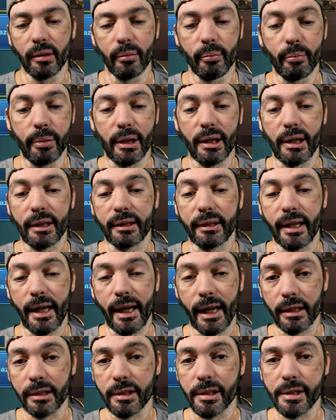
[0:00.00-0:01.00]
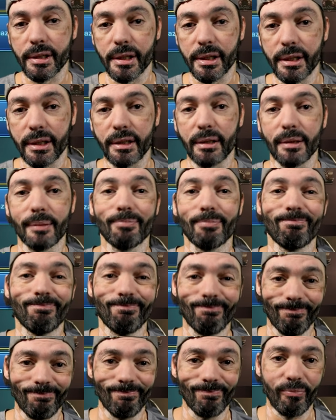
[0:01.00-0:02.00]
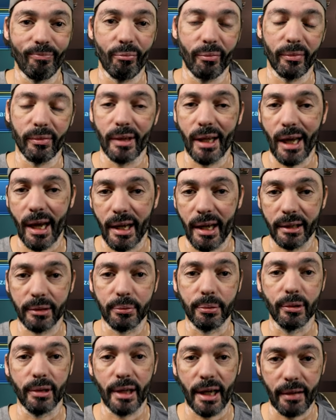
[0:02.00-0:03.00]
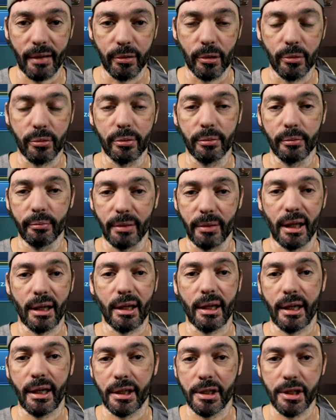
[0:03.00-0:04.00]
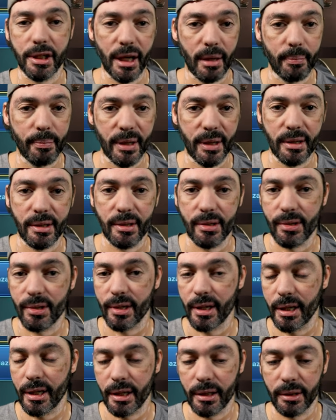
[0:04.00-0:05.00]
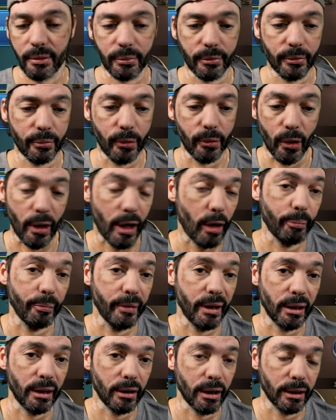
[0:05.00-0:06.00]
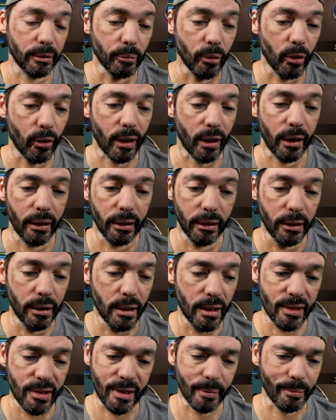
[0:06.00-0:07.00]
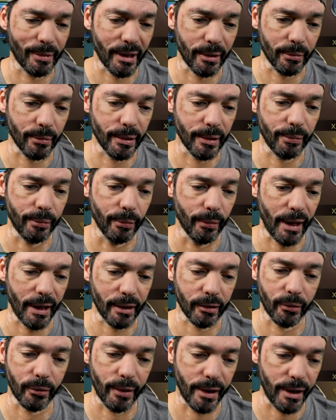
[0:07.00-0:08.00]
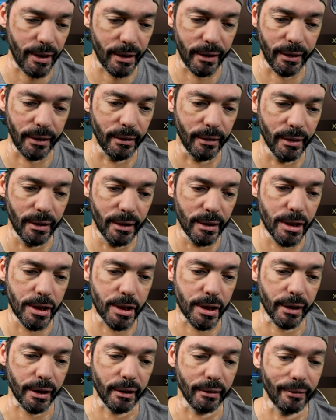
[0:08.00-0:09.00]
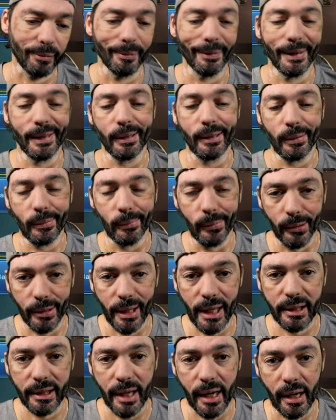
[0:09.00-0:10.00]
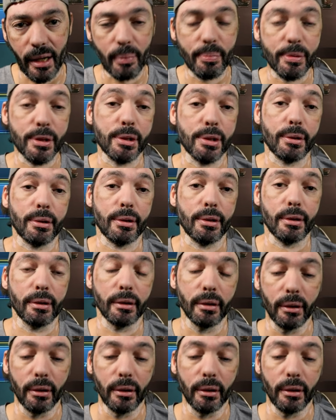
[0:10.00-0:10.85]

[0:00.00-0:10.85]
But energy, yeah, it will level my champions and it will help me a lot more. Same thing with rank 3 chicken. Will that help? Sure.